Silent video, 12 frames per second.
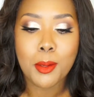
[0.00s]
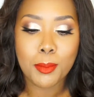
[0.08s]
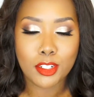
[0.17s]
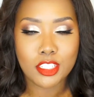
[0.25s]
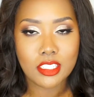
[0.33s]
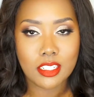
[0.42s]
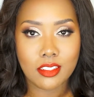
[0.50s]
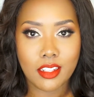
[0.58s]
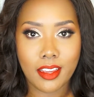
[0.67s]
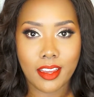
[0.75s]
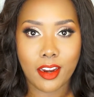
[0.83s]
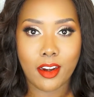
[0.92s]
purchasing the
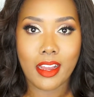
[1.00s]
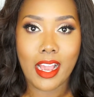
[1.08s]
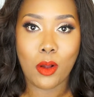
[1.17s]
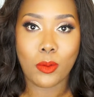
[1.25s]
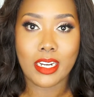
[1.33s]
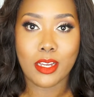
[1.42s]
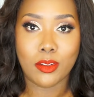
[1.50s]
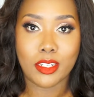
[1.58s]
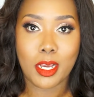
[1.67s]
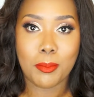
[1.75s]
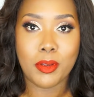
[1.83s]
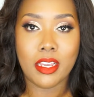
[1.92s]
hair, how it held
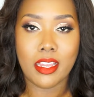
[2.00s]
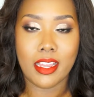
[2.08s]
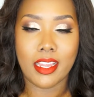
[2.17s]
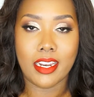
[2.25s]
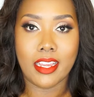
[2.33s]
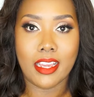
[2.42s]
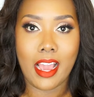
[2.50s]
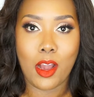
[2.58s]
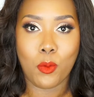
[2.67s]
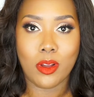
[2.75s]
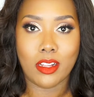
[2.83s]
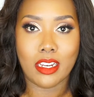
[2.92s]
up, and how
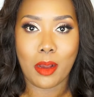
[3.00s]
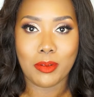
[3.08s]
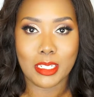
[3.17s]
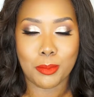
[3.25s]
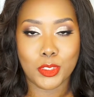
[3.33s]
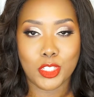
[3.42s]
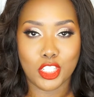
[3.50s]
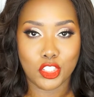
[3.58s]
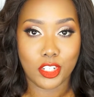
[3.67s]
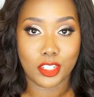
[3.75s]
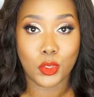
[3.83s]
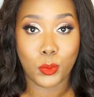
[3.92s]
well I was able to
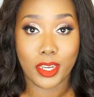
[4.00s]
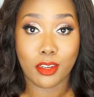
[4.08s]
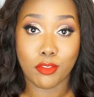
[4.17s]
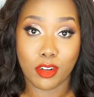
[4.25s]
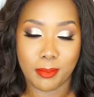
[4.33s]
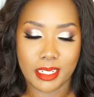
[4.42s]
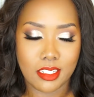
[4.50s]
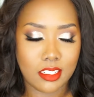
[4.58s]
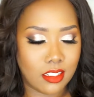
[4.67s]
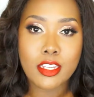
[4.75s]
construct a wig from it.